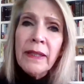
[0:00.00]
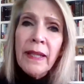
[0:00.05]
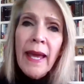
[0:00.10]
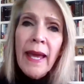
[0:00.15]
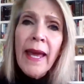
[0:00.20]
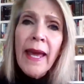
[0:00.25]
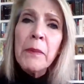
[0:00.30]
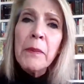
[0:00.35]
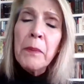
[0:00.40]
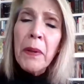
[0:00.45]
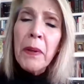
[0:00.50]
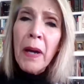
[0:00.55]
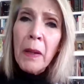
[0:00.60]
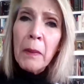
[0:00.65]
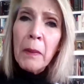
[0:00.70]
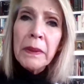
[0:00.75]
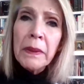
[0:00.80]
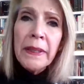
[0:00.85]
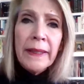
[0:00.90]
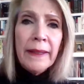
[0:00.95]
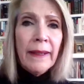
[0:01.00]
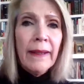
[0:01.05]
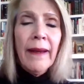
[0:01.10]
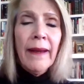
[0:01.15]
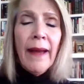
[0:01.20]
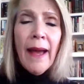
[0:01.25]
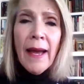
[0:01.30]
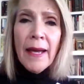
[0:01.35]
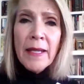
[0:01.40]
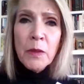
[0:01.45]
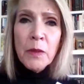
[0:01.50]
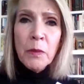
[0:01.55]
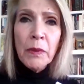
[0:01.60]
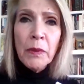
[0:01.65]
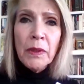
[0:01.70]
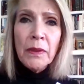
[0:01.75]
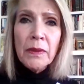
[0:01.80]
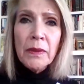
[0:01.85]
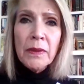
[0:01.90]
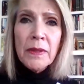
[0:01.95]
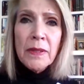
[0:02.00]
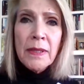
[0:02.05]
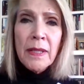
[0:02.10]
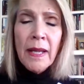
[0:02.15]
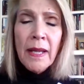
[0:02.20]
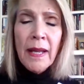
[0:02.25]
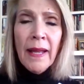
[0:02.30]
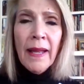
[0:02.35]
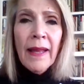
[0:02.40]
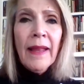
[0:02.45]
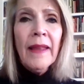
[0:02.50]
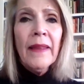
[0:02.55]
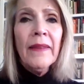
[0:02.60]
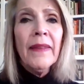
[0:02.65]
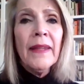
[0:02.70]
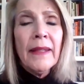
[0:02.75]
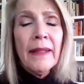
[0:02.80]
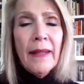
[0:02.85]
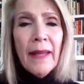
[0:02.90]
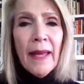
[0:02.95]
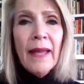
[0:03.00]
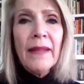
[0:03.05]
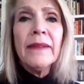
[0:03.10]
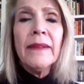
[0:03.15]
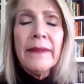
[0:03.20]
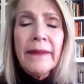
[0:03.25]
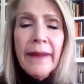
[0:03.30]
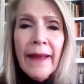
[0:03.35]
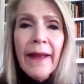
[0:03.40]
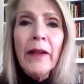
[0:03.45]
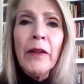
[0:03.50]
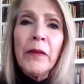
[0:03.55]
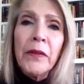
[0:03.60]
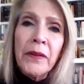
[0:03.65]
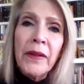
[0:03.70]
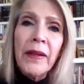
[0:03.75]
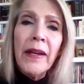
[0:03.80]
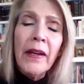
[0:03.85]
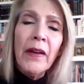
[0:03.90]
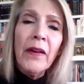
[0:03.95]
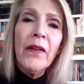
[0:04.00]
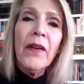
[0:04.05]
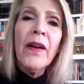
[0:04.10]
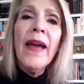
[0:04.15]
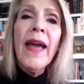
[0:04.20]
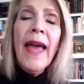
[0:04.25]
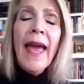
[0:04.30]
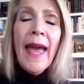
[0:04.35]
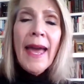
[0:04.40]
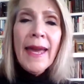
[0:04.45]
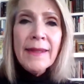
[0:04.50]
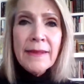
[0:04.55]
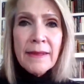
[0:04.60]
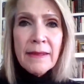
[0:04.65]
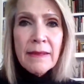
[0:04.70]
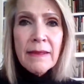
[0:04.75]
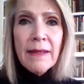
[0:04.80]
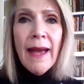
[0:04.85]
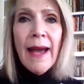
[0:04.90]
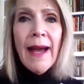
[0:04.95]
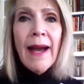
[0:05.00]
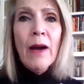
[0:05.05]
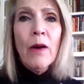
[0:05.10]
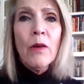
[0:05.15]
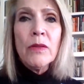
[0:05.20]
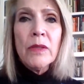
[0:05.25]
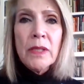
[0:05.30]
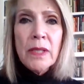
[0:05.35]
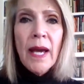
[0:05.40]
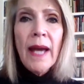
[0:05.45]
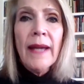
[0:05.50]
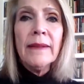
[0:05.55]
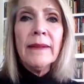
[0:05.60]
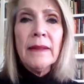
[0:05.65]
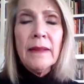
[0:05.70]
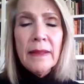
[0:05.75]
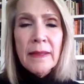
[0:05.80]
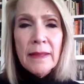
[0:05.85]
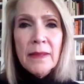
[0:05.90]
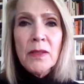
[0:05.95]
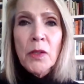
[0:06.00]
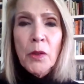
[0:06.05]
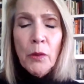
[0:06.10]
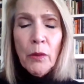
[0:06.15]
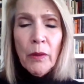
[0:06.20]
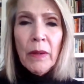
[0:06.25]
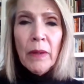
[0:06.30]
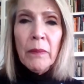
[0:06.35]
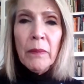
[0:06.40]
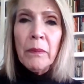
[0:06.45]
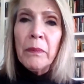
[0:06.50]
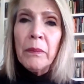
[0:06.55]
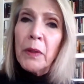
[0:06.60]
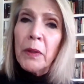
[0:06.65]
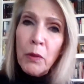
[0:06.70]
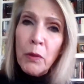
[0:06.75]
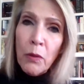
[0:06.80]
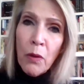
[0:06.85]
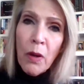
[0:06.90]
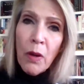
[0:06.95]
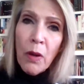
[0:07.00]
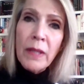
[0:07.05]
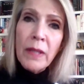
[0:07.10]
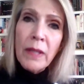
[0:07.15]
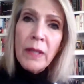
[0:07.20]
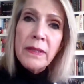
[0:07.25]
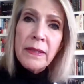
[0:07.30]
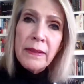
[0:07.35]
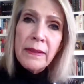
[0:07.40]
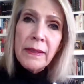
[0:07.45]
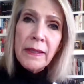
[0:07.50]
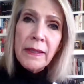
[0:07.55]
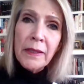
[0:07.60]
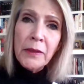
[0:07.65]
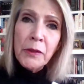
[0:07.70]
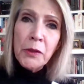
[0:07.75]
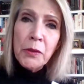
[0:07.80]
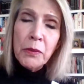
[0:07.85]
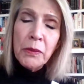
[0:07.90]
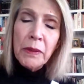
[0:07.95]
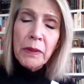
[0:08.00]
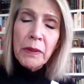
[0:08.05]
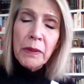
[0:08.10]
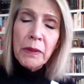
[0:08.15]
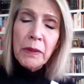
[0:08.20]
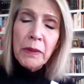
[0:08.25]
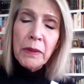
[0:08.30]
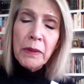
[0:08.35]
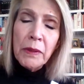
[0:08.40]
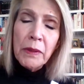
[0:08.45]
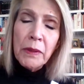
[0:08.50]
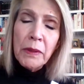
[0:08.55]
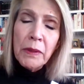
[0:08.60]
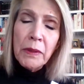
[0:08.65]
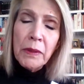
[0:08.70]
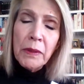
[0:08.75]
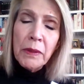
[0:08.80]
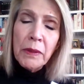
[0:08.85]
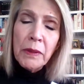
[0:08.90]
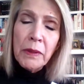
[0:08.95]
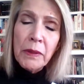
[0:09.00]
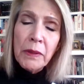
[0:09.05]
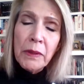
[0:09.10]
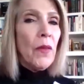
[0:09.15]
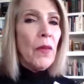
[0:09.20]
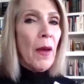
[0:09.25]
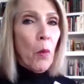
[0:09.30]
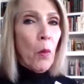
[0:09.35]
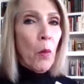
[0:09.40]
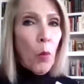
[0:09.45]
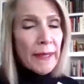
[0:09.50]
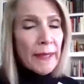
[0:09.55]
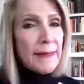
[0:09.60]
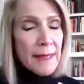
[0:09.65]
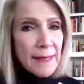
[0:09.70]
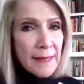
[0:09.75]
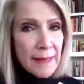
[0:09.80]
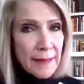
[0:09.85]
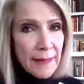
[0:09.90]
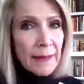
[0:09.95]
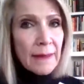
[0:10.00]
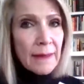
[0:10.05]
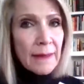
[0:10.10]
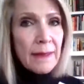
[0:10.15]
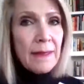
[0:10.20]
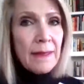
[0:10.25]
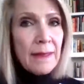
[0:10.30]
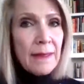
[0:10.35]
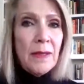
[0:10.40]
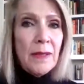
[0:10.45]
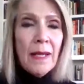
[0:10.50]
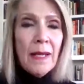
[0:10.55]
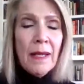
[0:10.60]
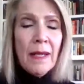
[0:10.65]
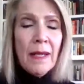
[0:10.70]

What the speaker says: and public hospitals that Catholic healthcare has now tightened its grip across the country, so that 1 in 6